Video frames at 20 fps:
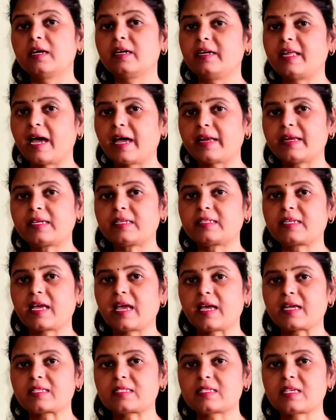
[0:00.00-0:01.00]
direct
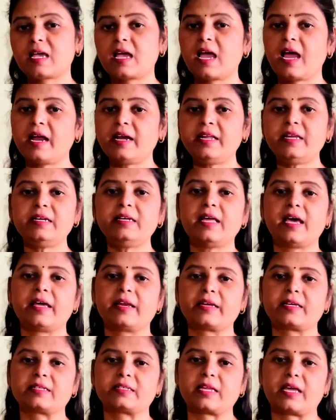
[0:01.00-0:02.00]
tax and
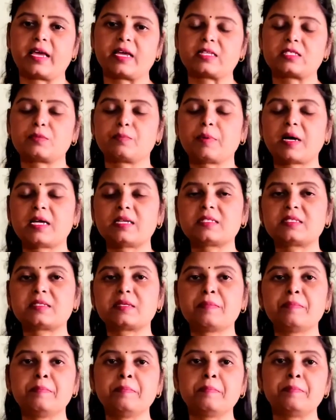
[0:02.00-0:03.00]
indirect tax by a
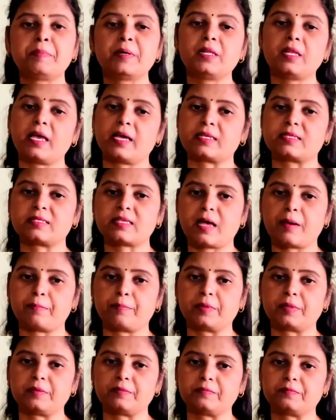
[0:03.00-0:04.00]
simple
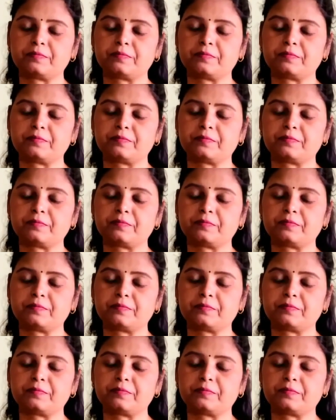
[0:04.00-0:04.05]
example.